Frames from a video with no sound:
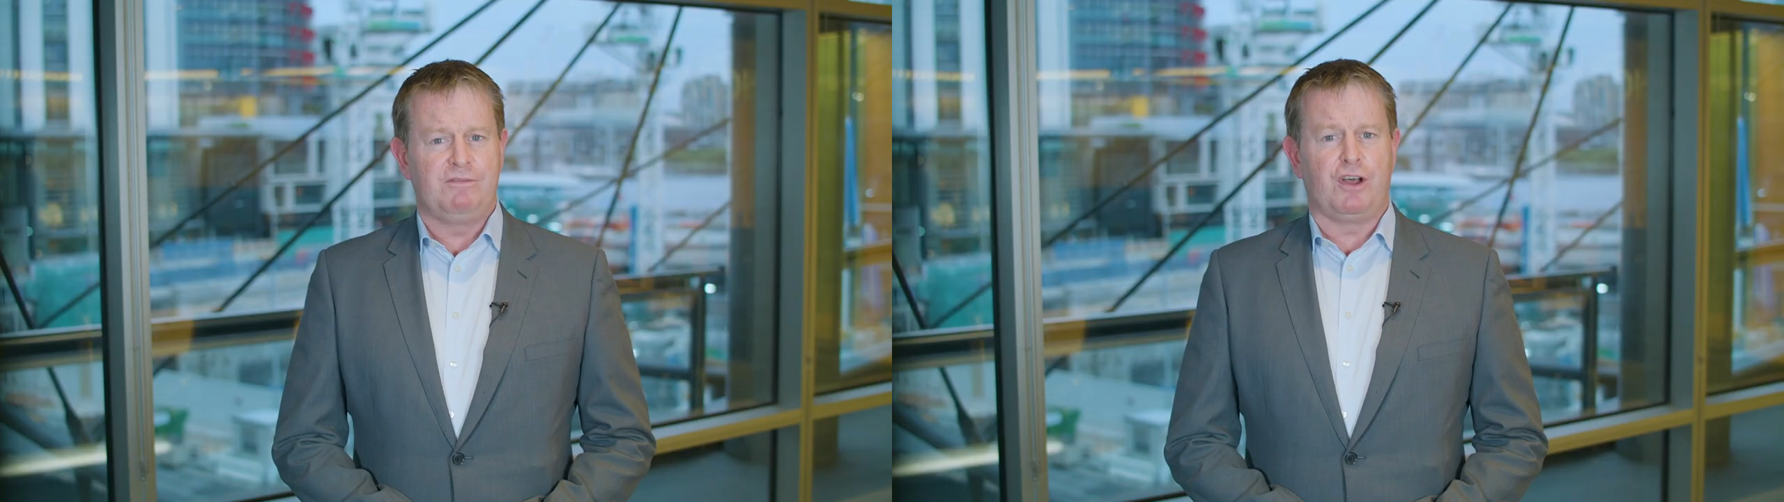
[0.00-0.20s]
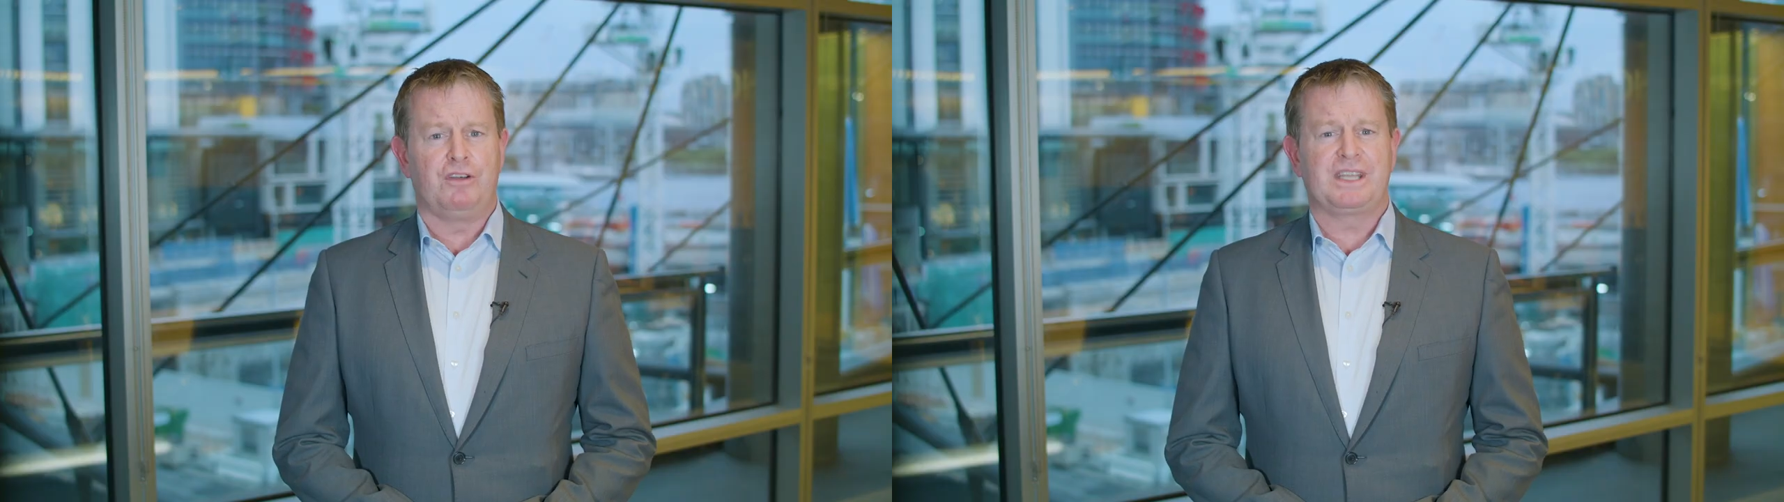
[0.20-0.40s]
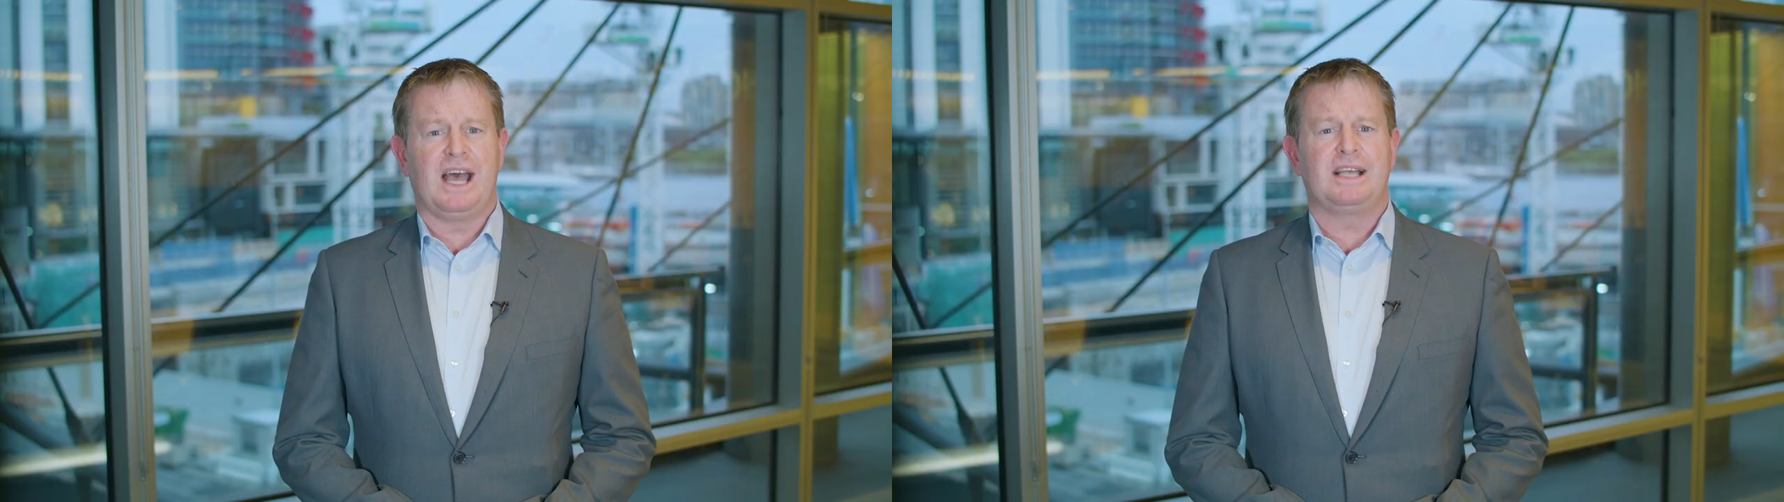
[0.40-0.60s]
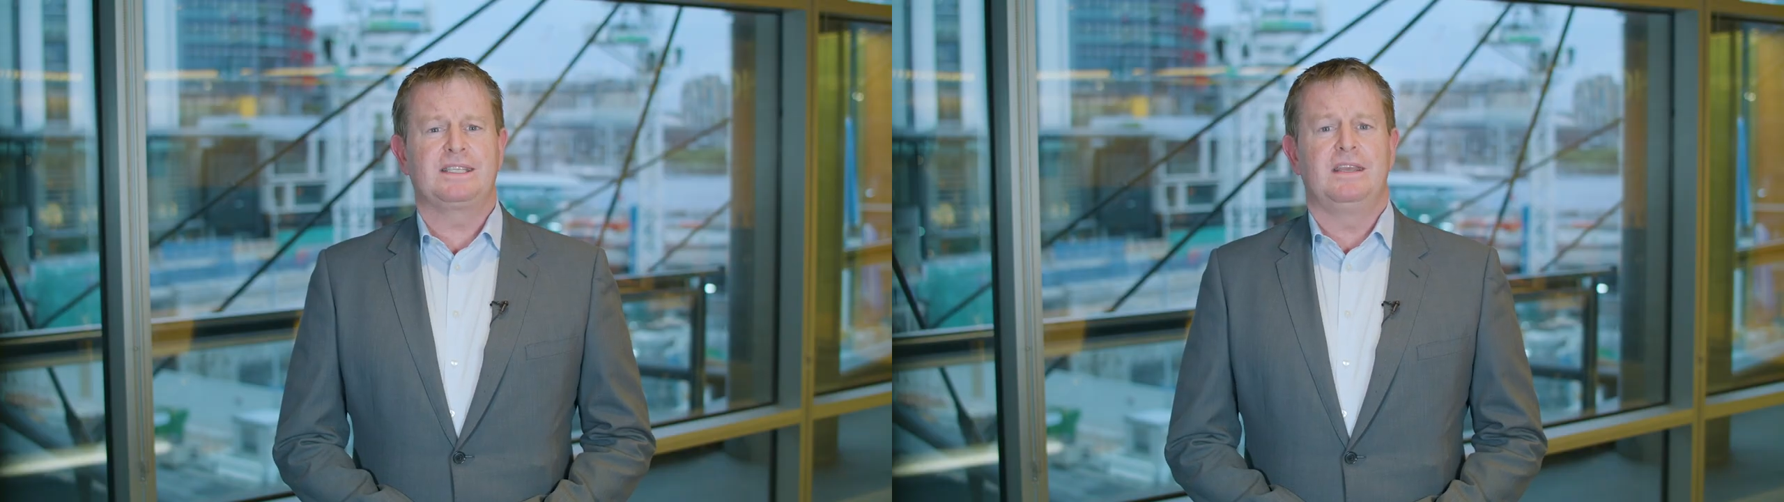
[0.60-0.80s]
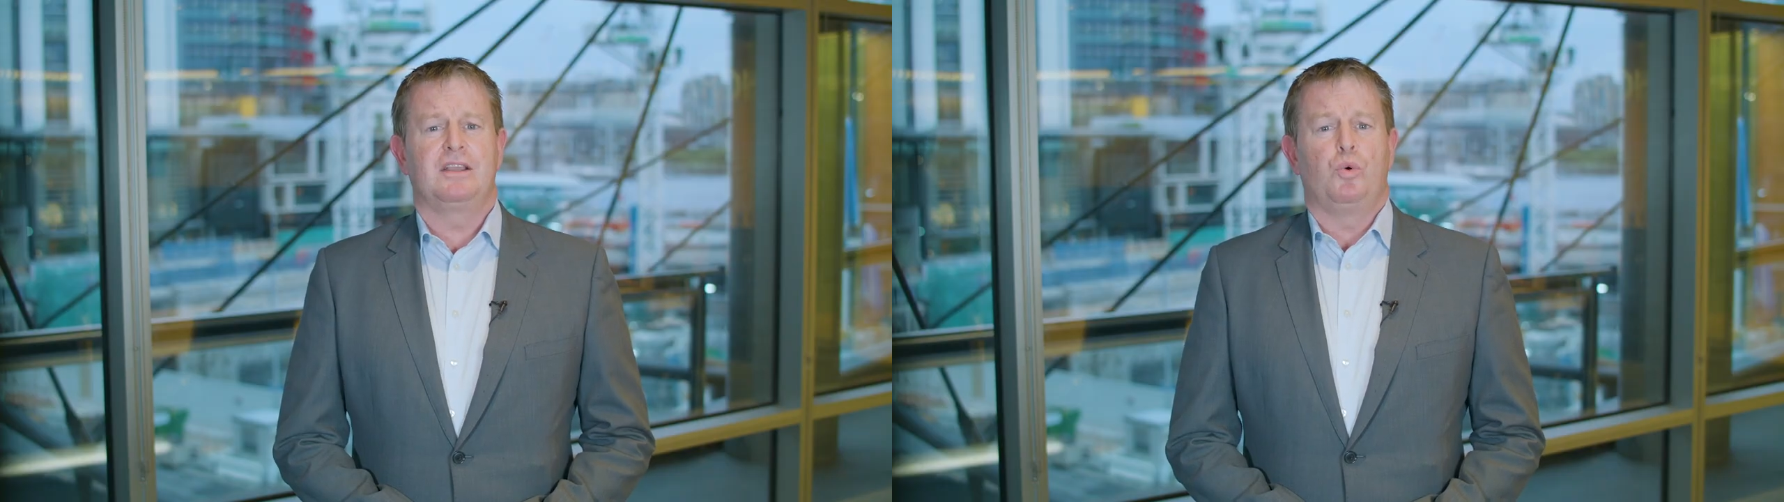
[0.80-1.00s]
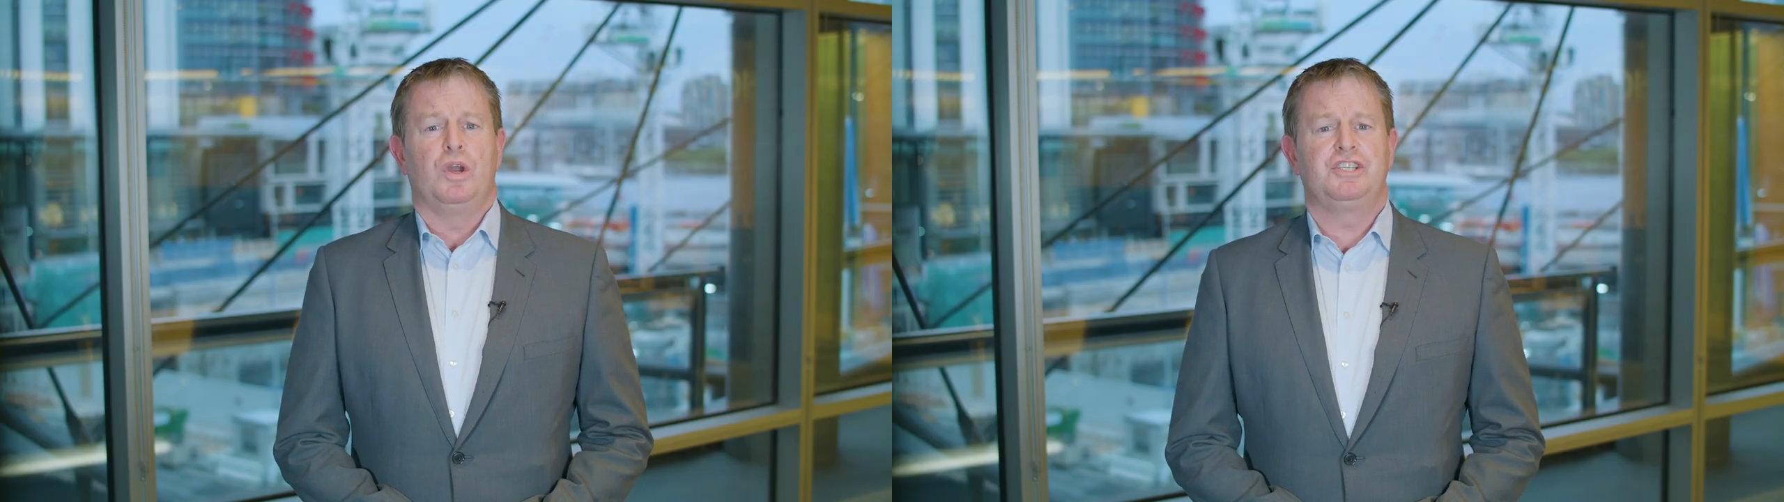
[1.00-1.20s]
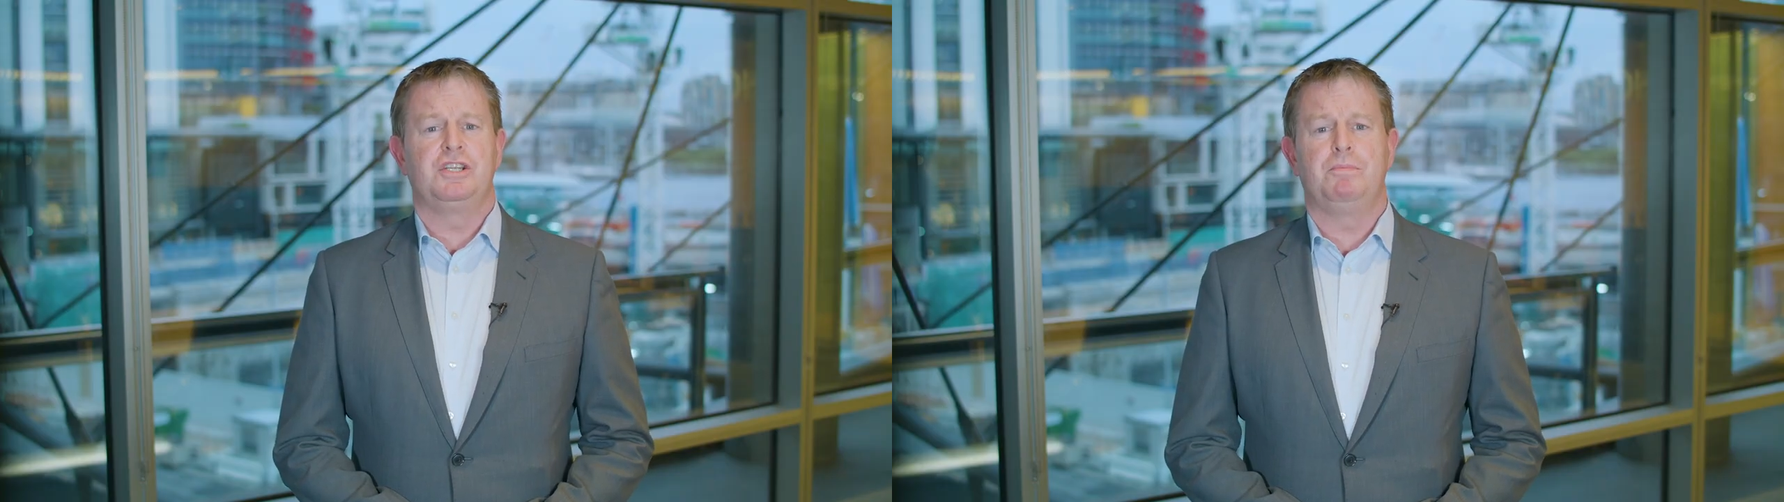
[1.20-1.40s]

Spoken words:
involves asking a question